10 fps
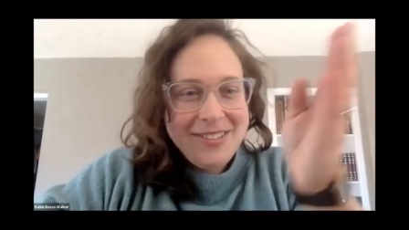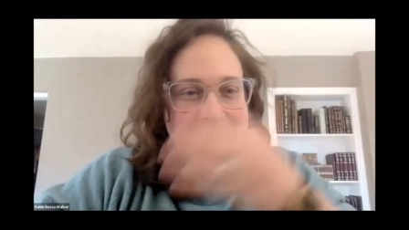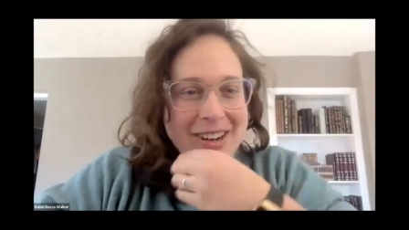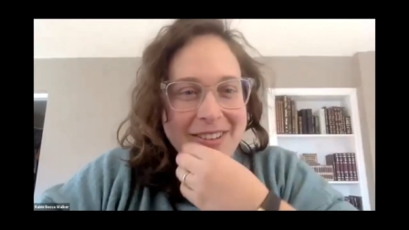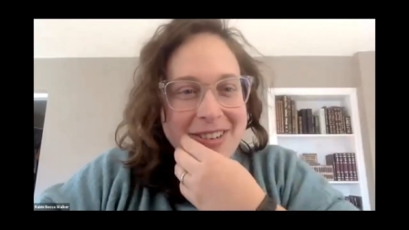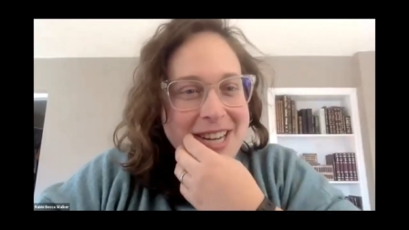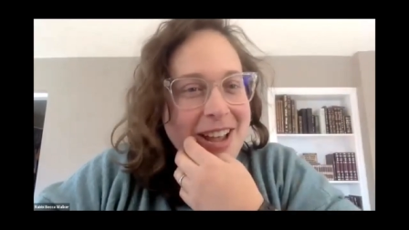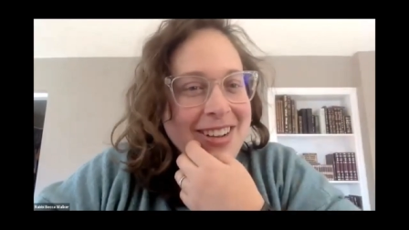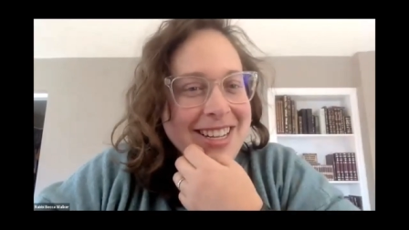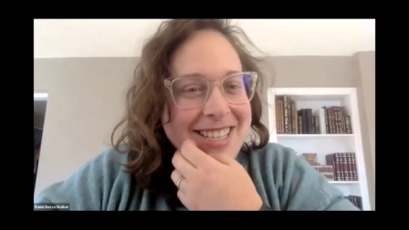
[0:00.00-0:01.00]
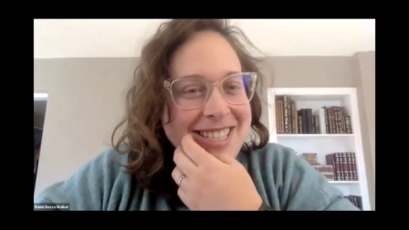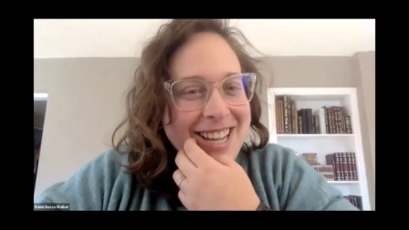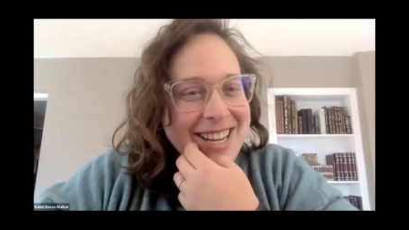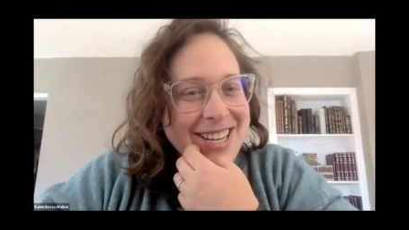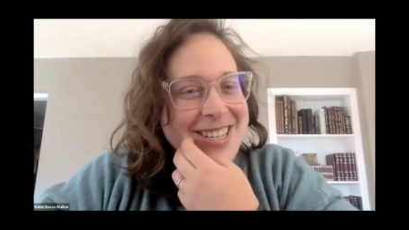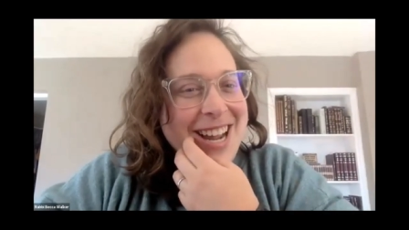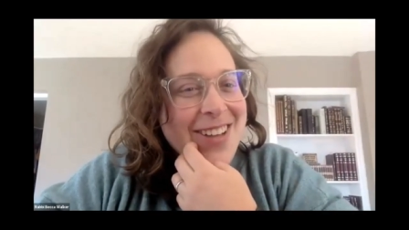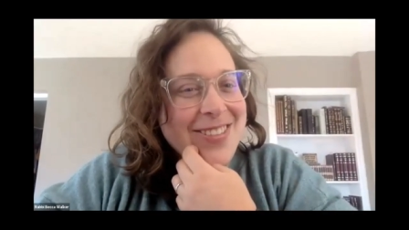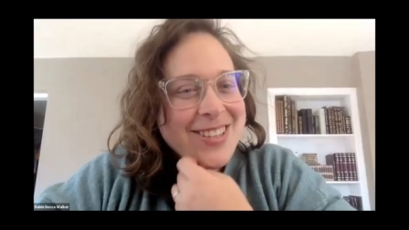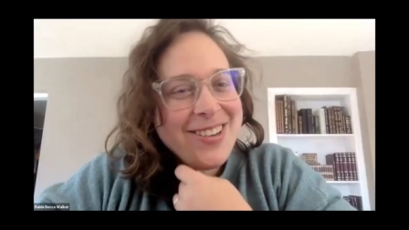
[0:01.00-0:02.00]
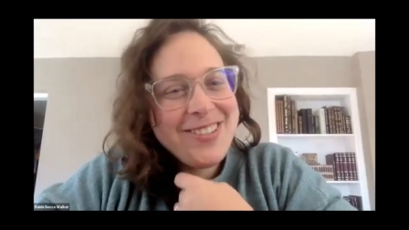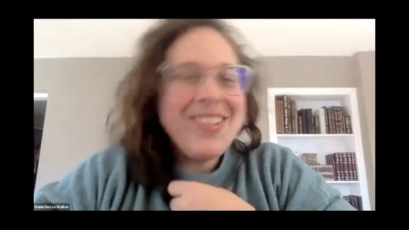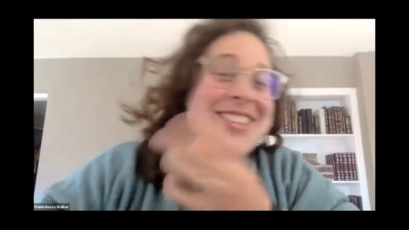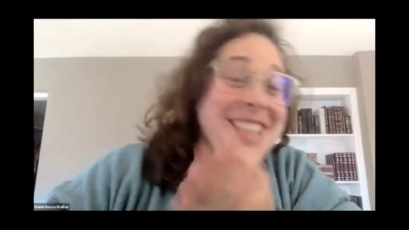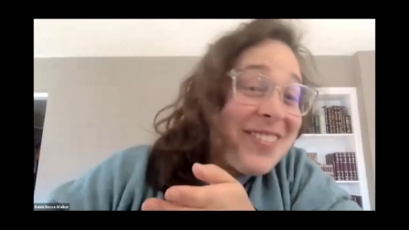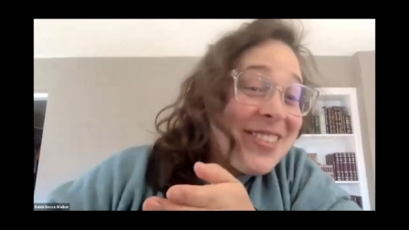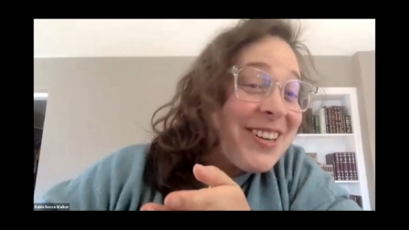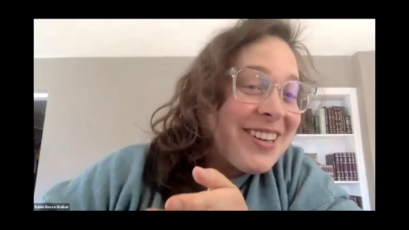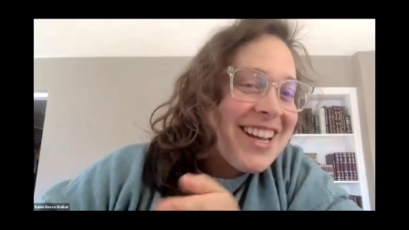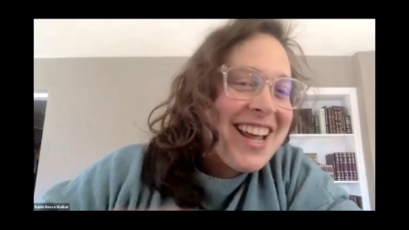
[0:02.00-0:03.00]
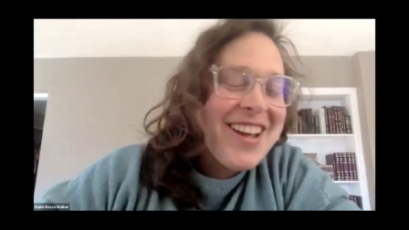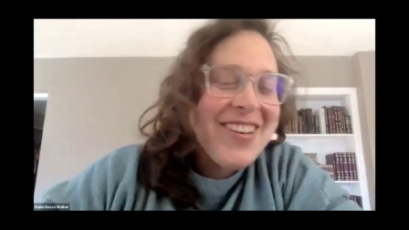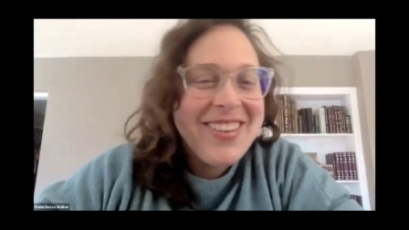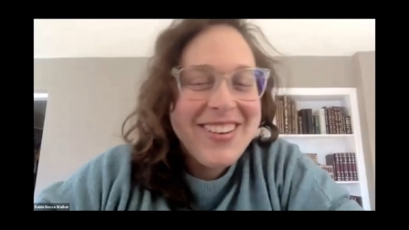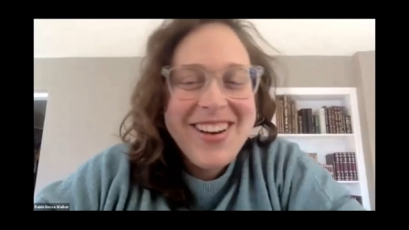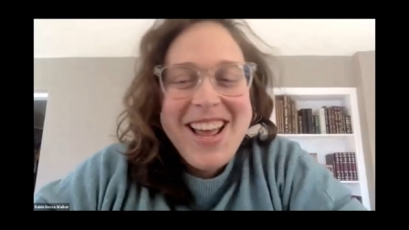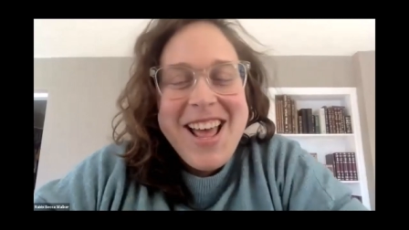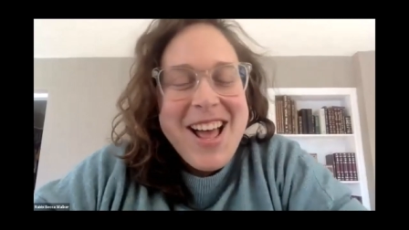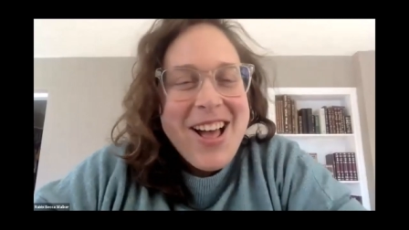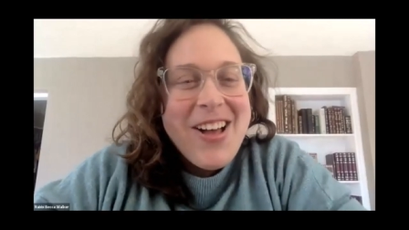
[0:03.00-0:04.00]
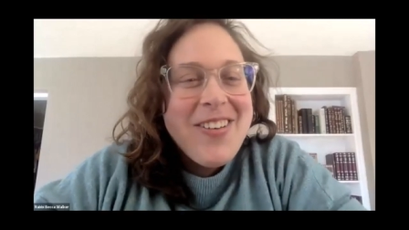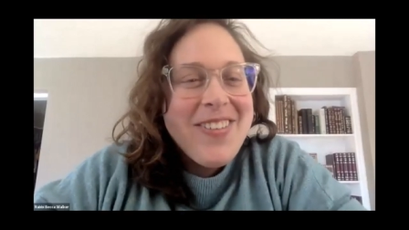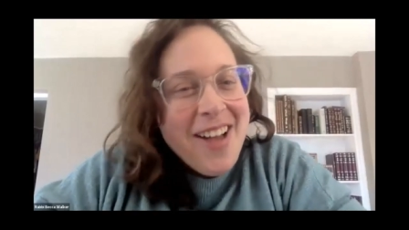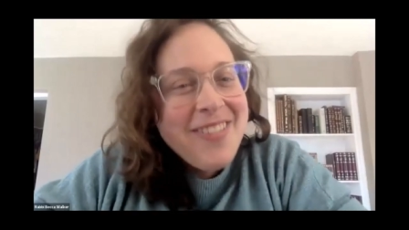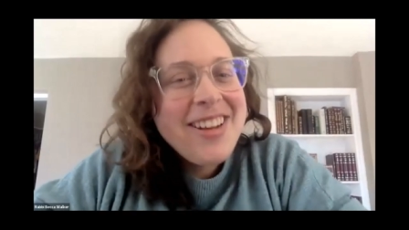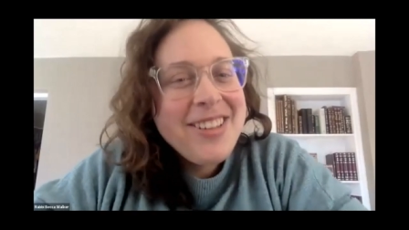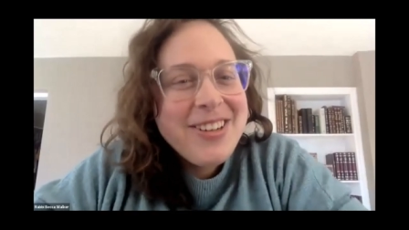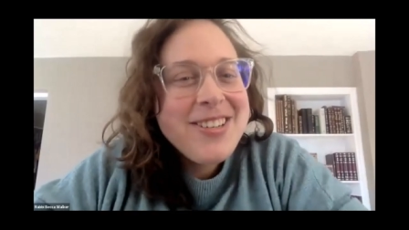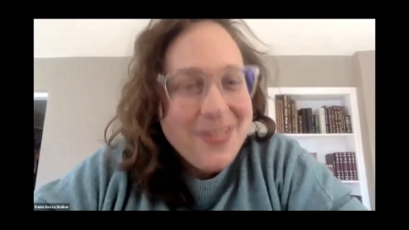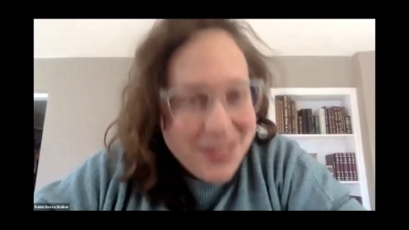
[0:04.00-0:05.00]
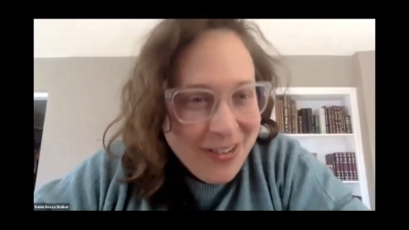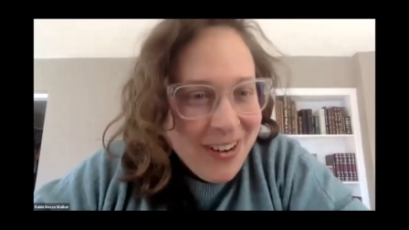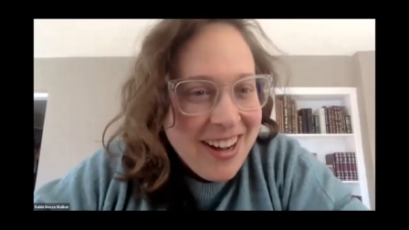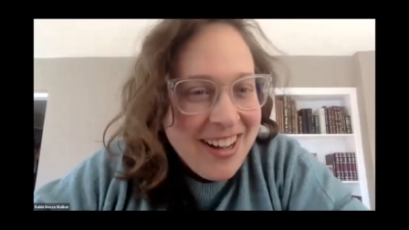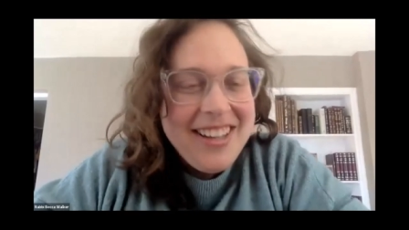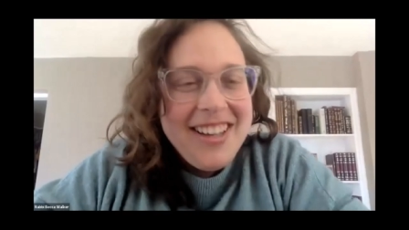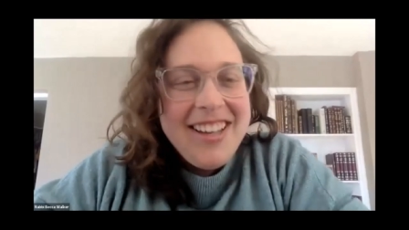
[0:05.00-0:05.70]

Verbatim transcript: whatever time it is in your time zone maybe 7 30 a.m whatever um, i'm going to learn some torah